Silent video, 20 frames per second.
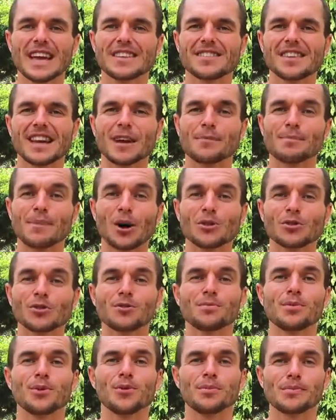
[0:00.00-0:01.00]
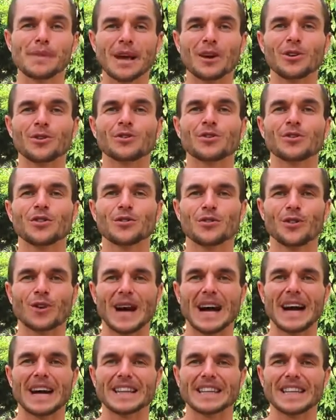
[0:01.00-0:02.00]
eating multiple meals
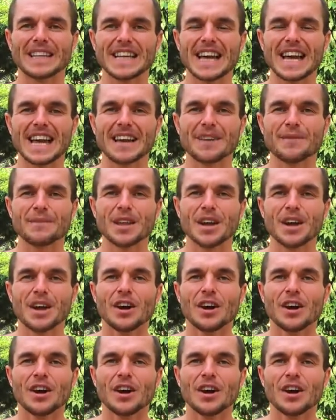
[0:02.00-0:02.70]
throughout the day.